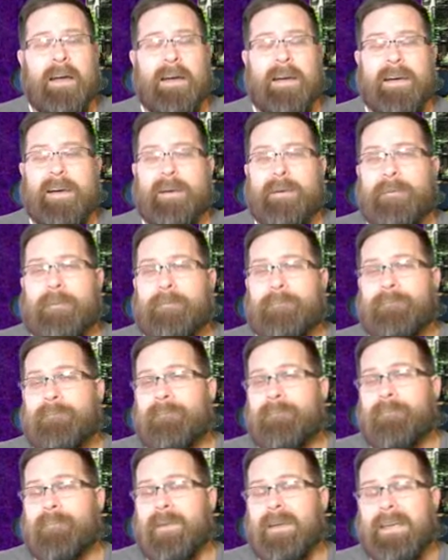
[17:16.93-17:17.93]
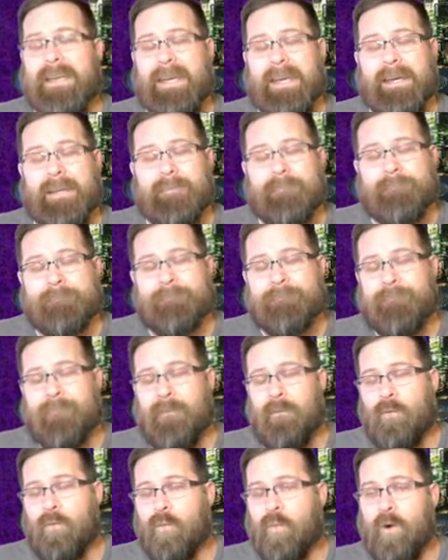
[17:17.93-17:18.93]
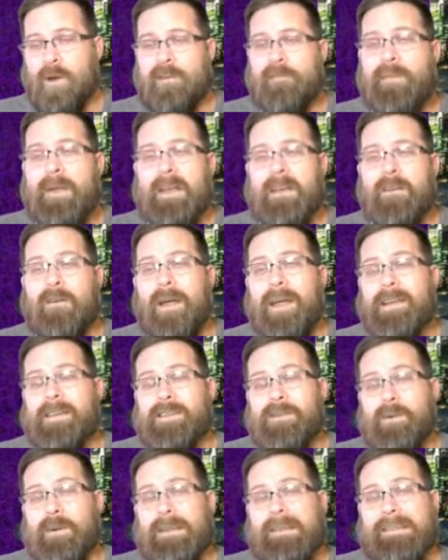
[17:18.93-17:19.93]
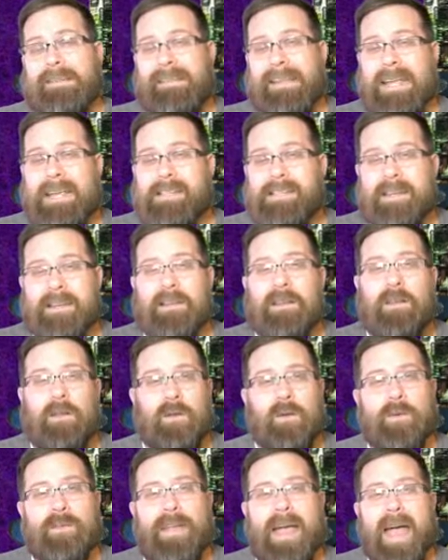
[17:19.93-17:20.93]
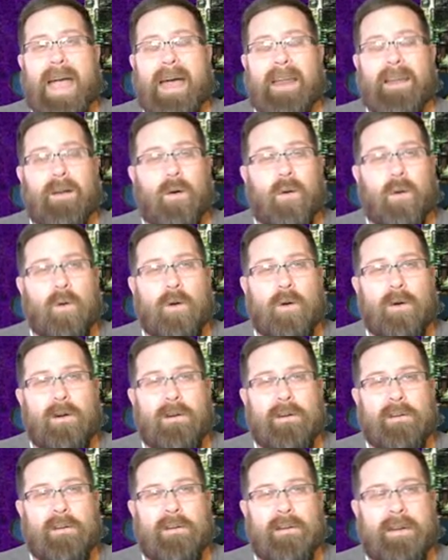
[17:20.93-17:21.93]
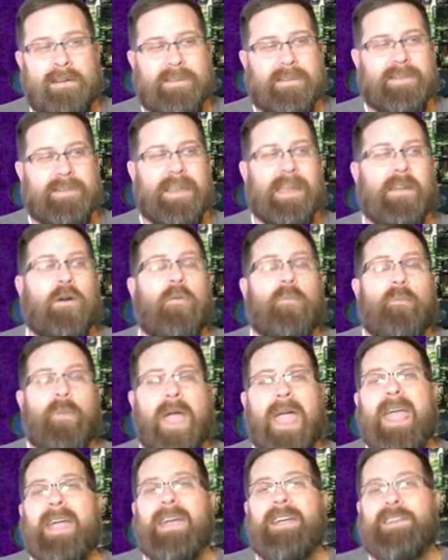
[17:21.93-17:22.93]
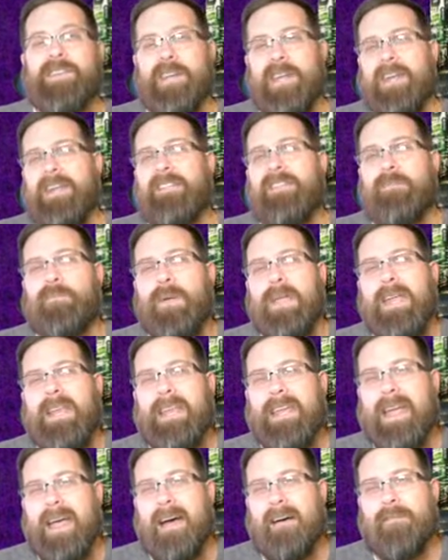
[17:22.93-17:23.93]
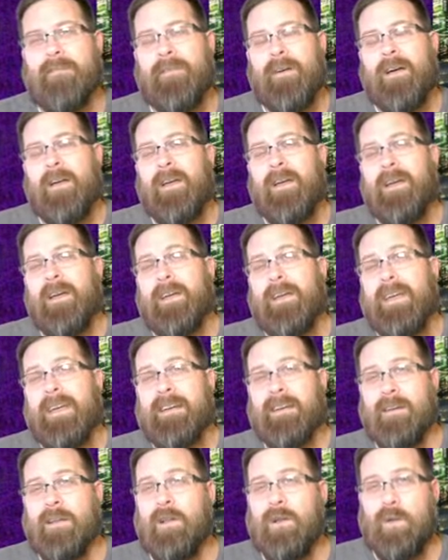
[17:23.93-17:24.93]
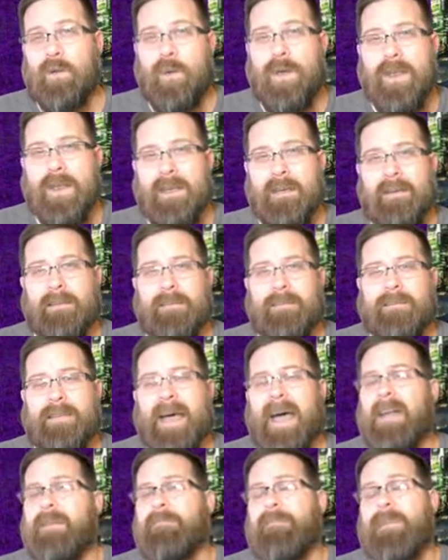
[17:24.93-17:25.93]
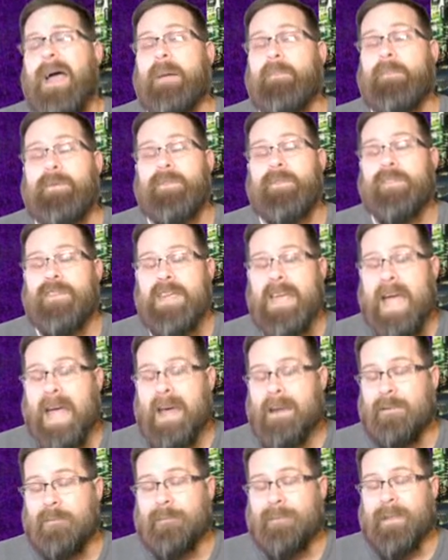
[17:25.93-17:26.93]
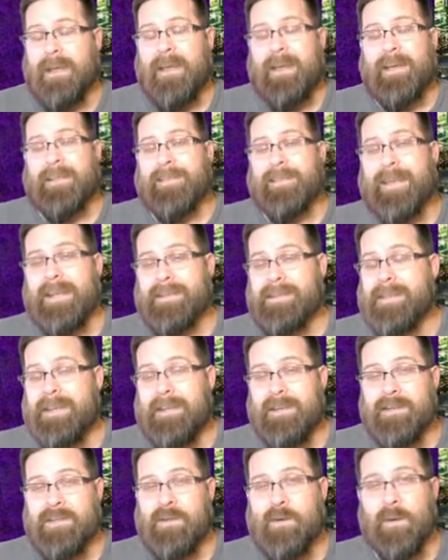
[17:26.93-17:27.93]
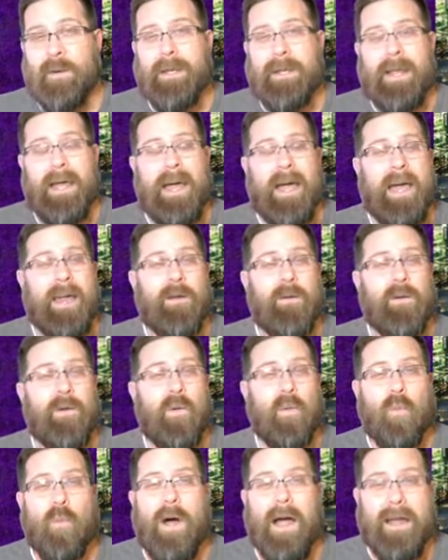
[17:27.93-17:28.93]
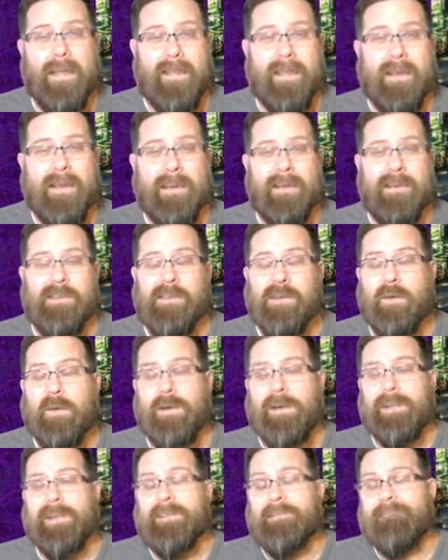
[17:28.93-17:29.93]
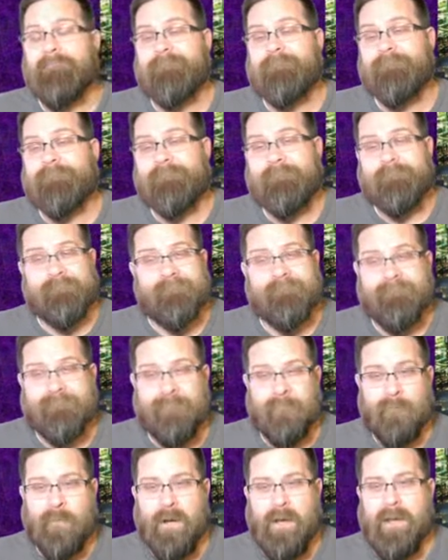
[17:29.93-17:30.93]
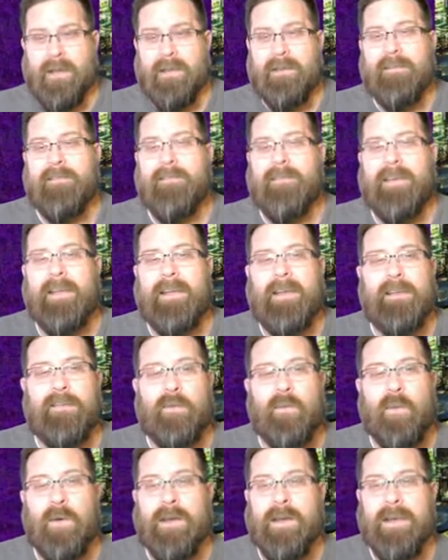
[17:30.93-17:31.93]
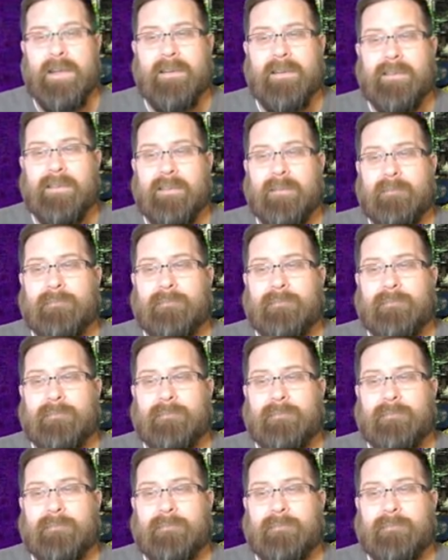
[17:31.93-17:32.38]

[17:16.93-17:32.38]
Again, would have been great to at least include that, or a single page in the PDF including that map of Seattle. They didn't do it. I don't know why they didn't do it, but it is what it is.